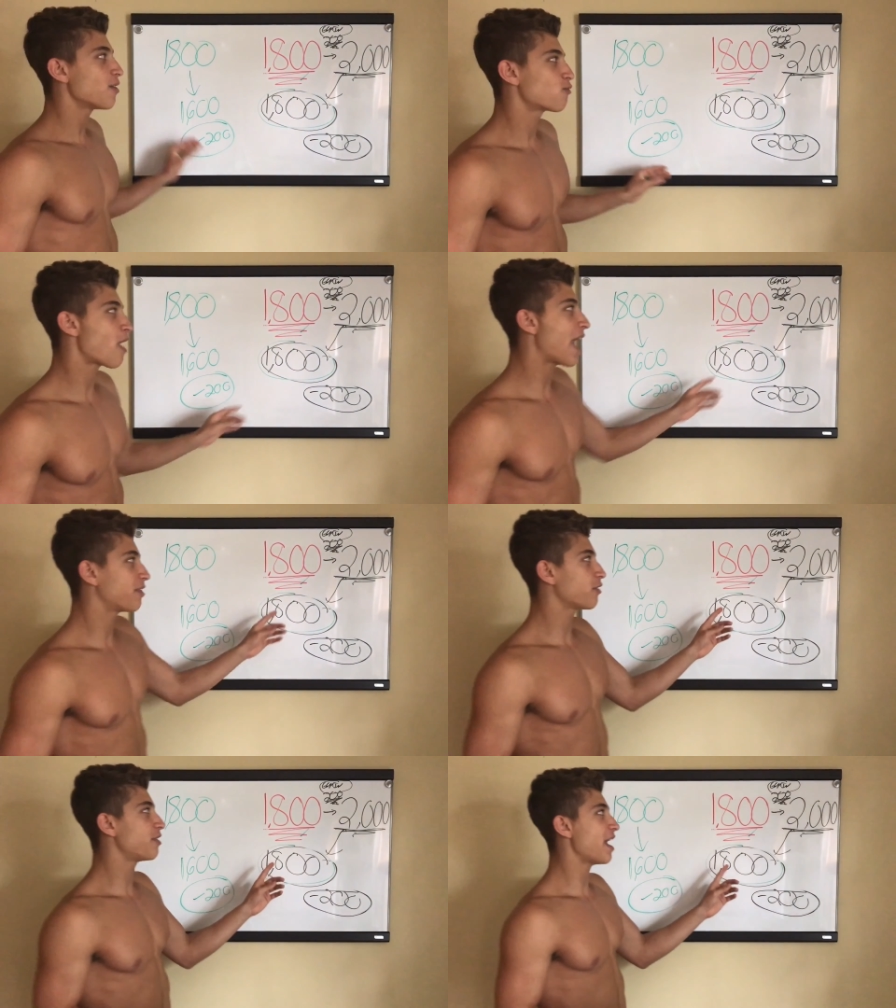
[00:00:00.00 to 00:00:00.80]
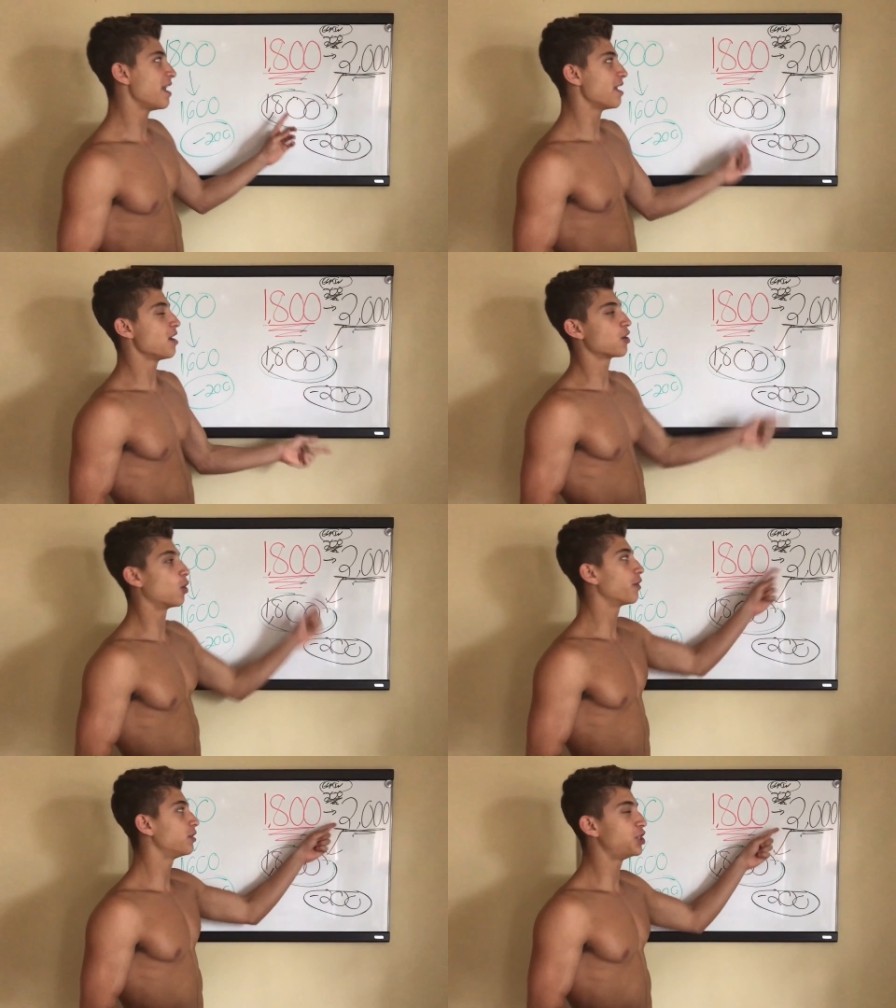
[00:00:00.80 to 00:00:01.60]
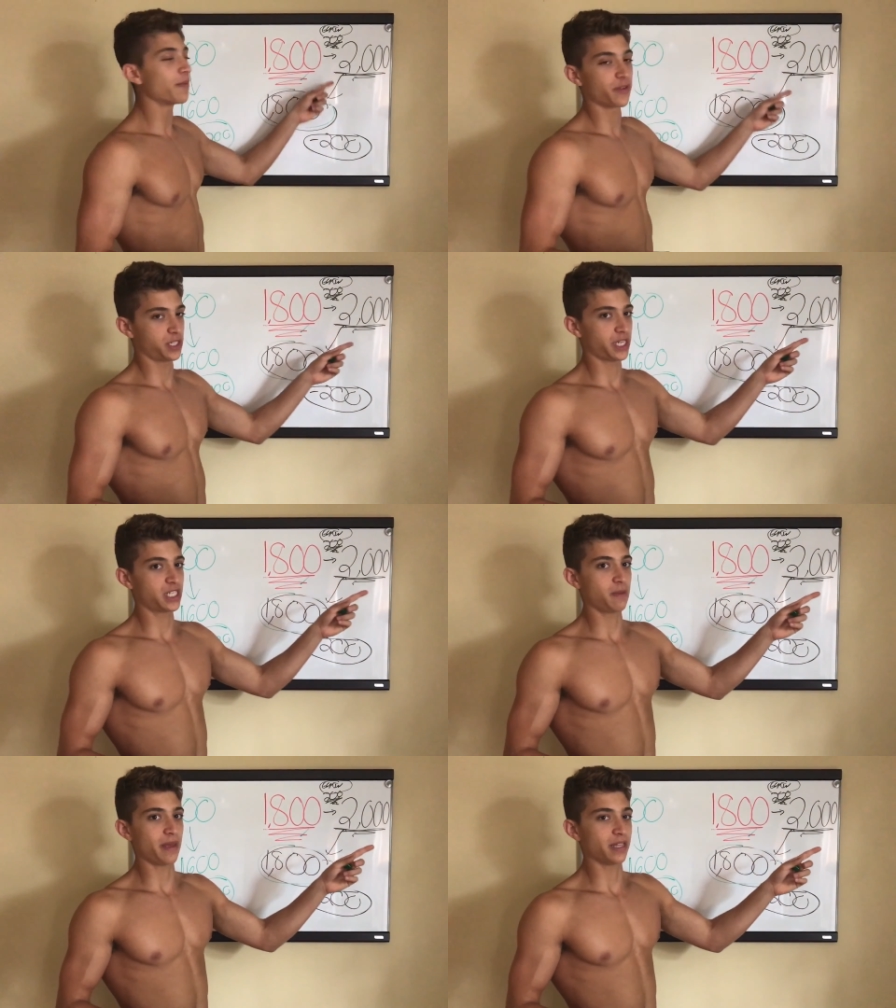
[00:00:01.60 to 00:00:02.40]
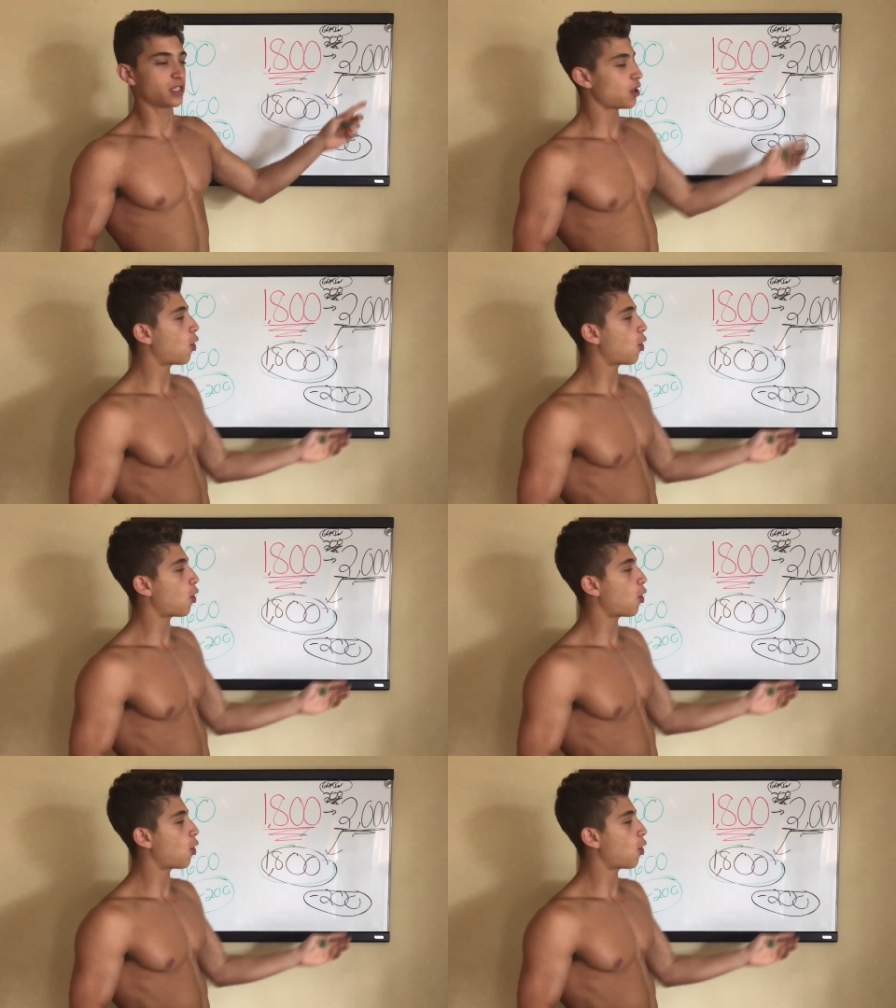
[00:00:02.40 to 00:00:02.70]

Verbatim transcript: rather than go to the gym for sixty minutes